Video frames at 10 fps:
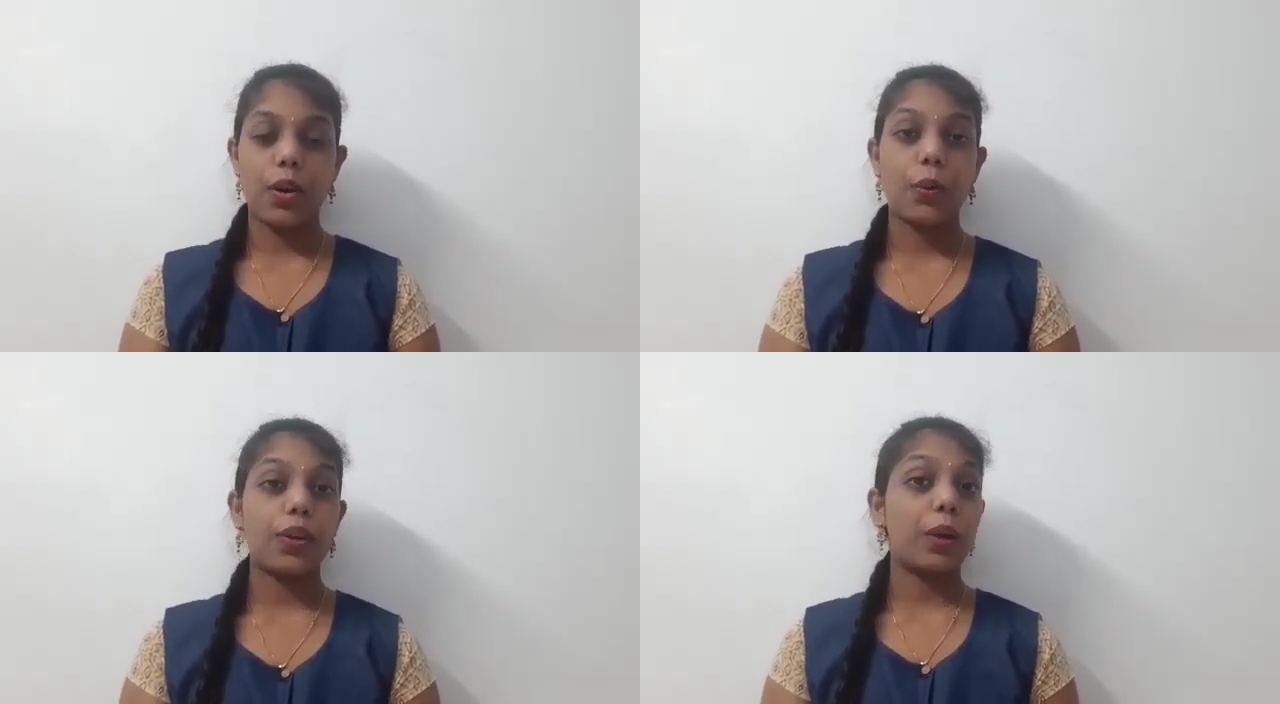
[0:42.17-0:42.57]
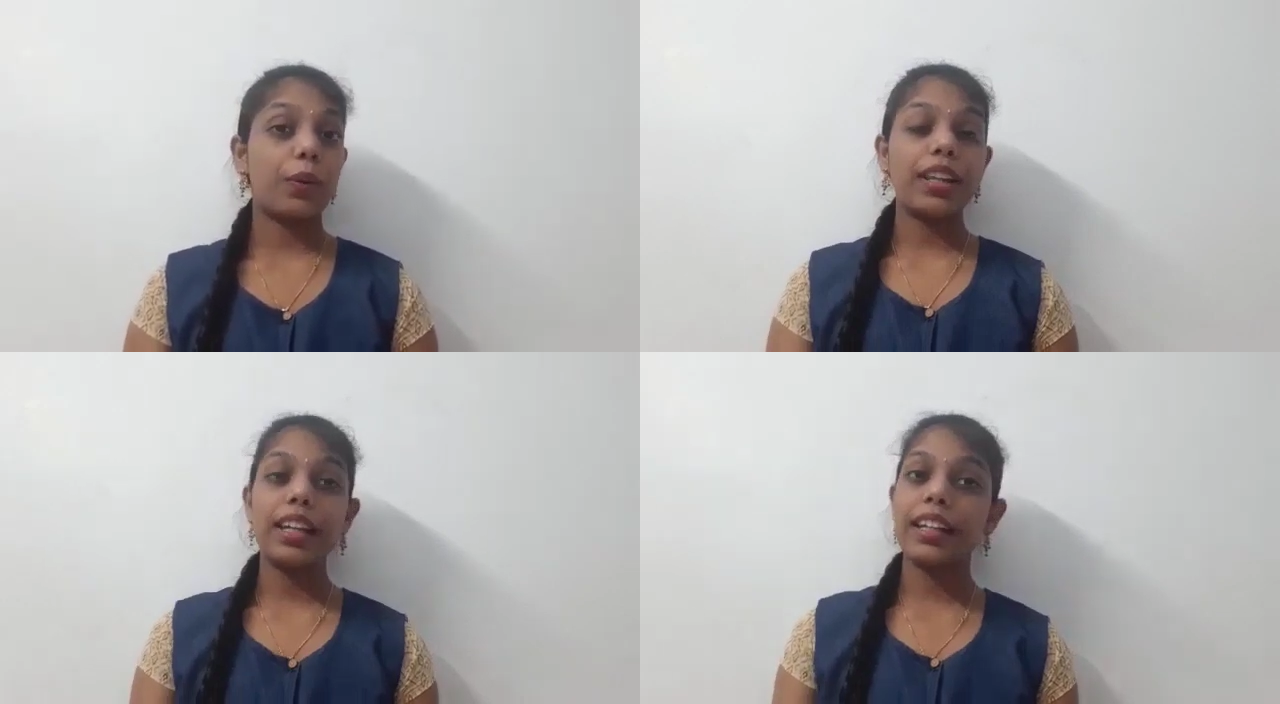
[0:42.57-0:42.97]
We are
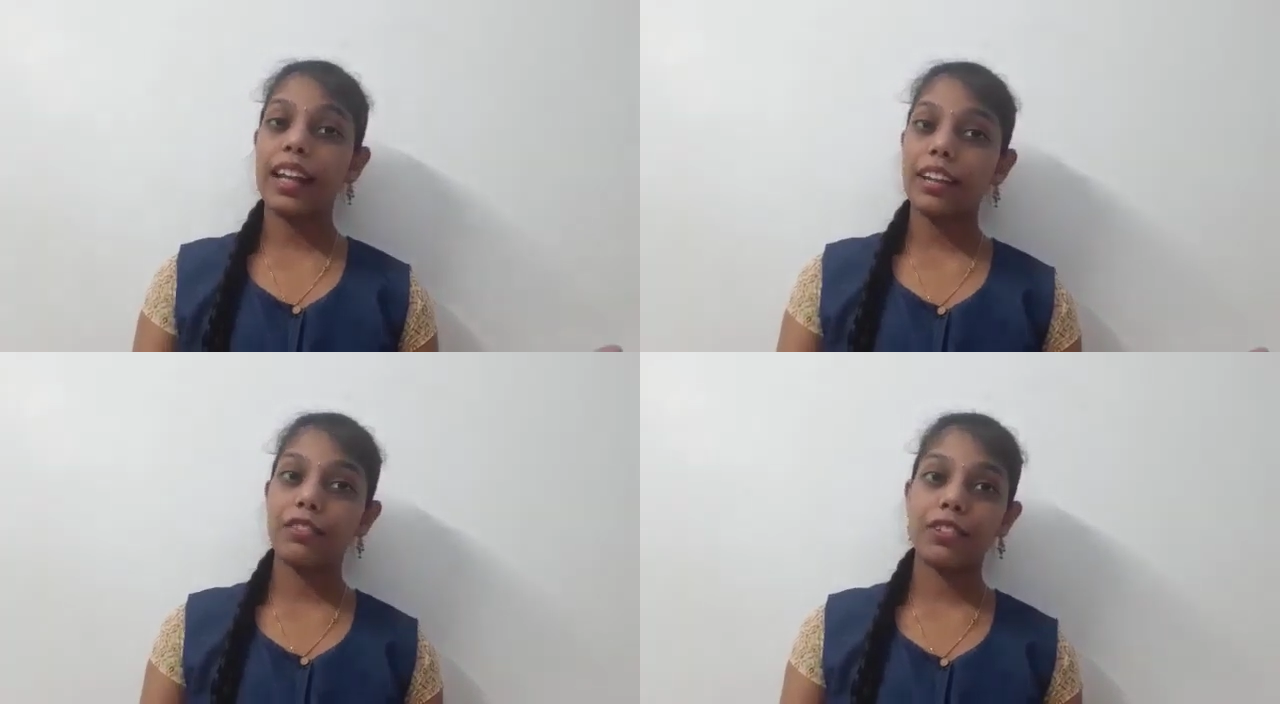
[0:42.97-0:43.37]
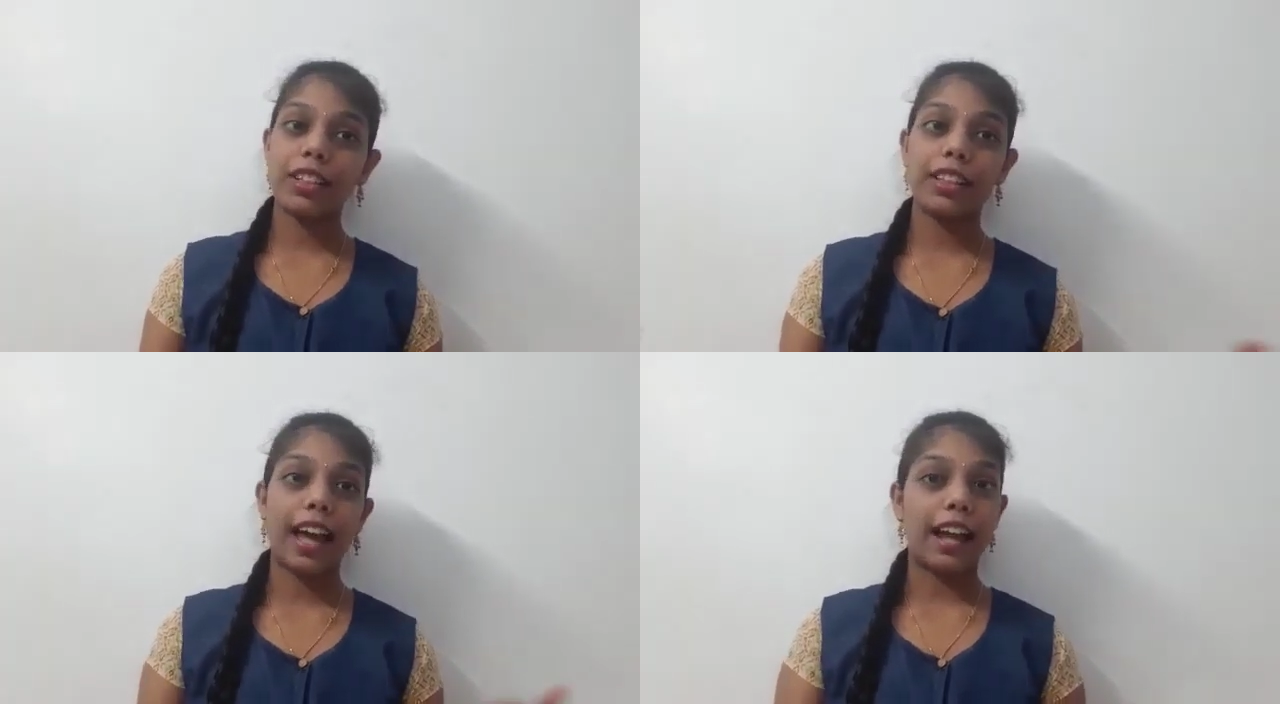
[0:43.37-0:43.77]
very
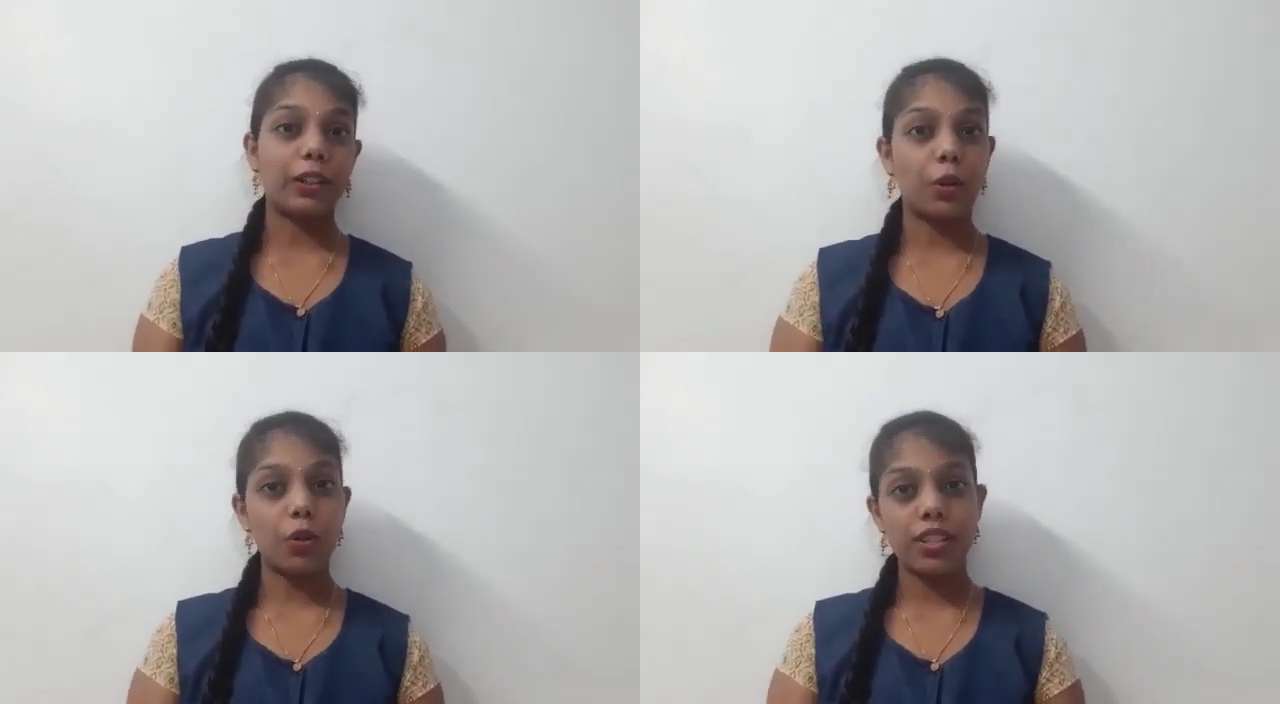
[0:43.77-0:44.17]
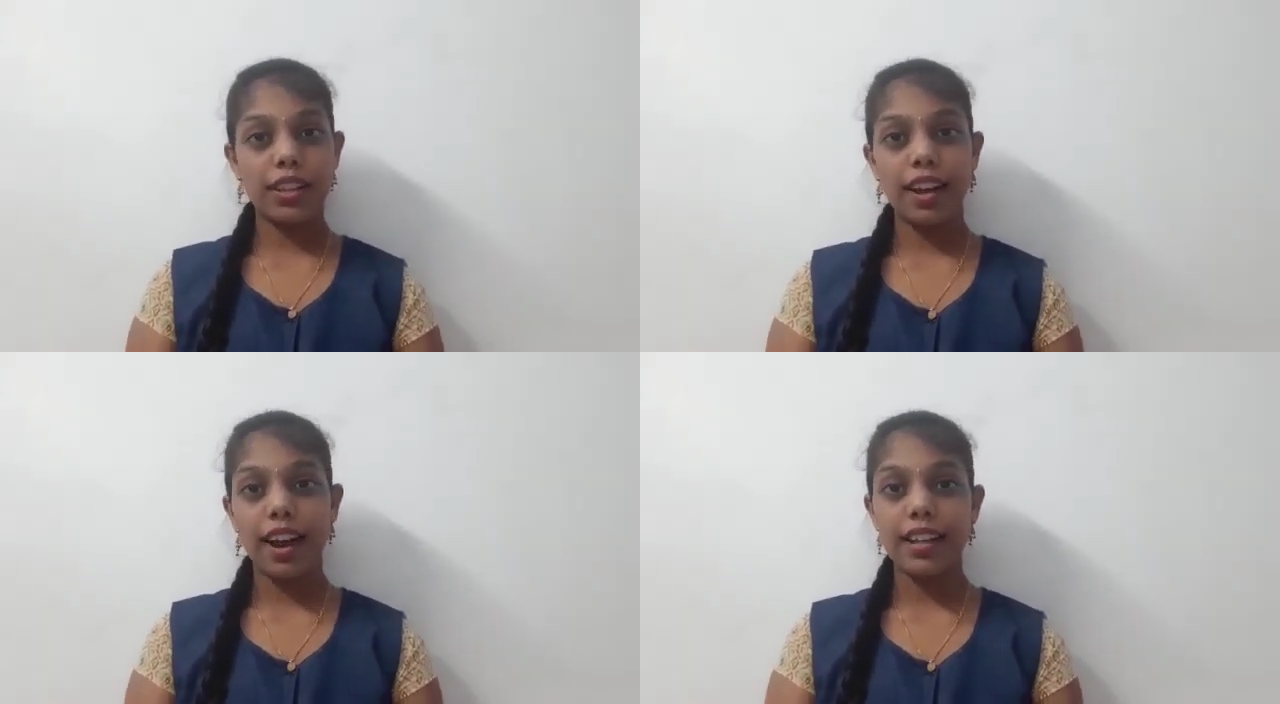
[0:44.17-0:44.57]
grateful that
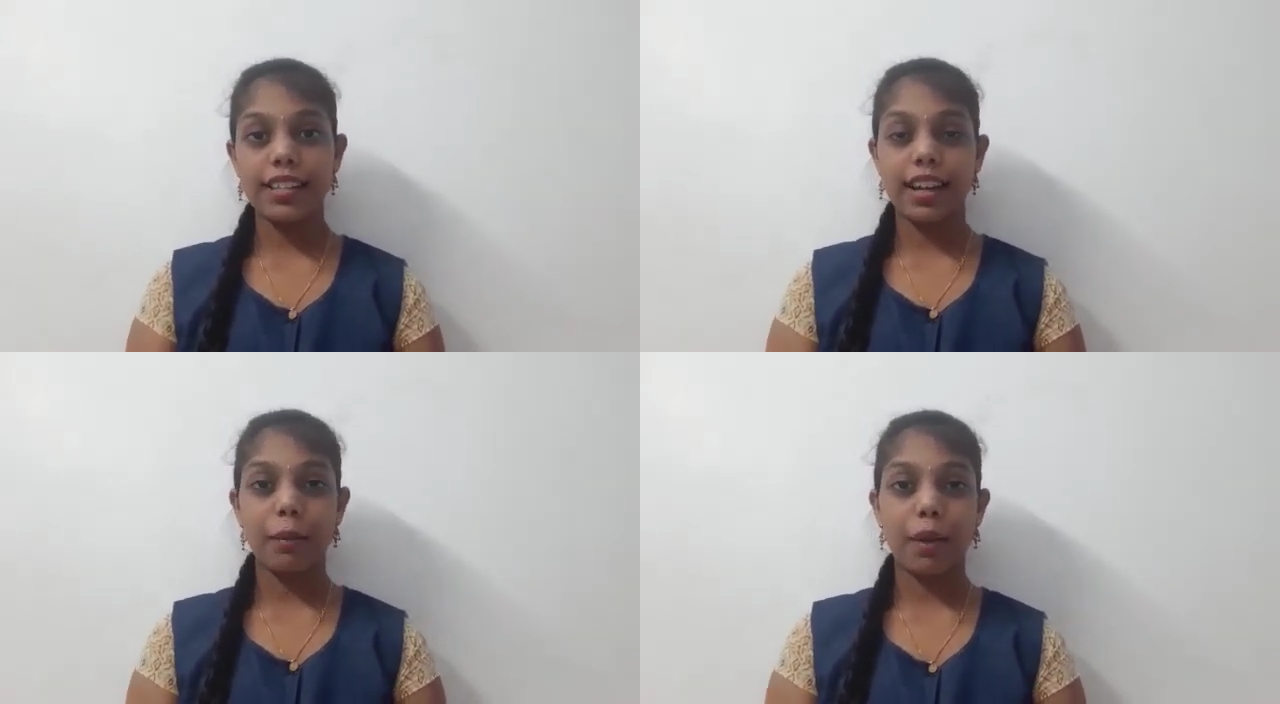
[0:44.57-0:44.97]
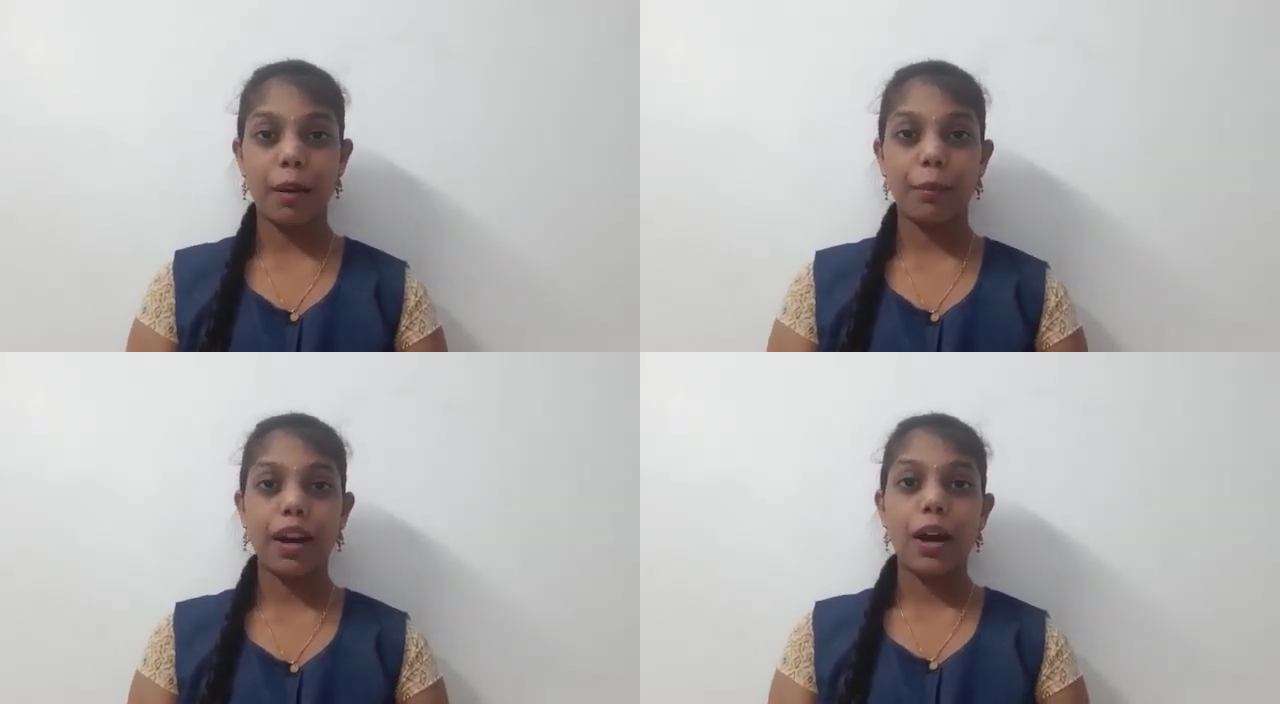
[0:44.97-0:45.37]
Coursera has come
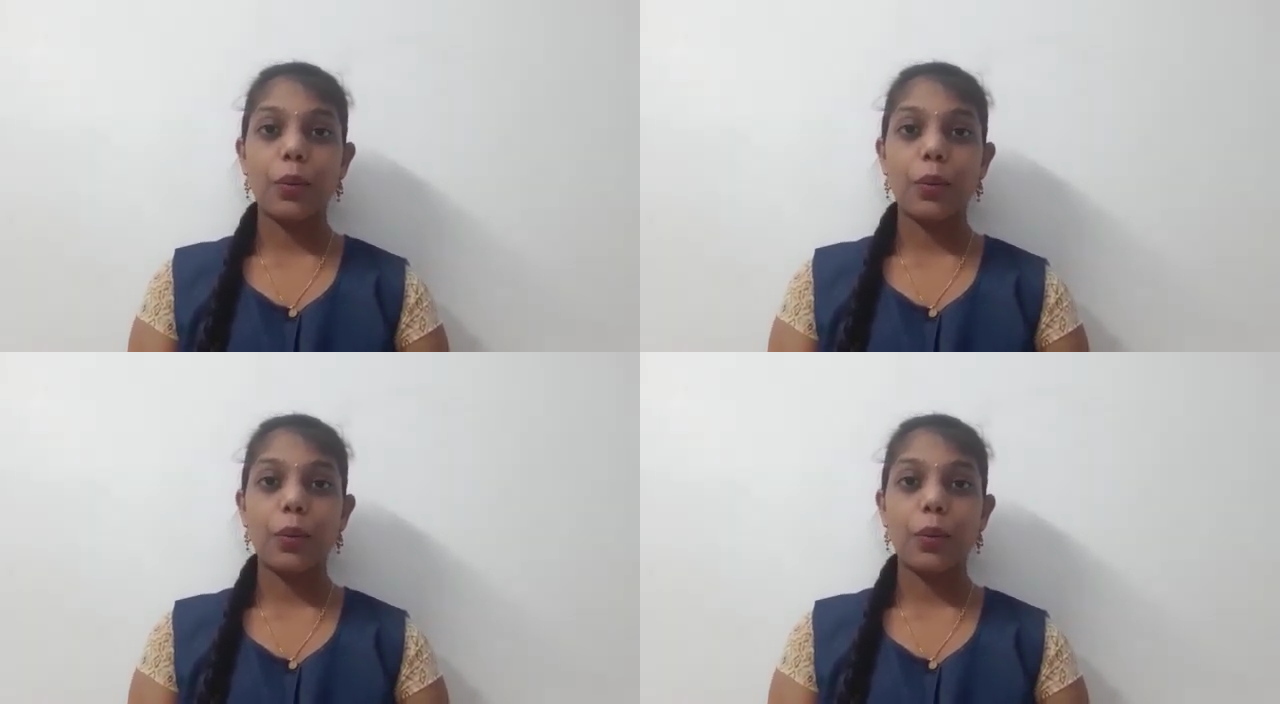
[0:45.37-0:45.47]
up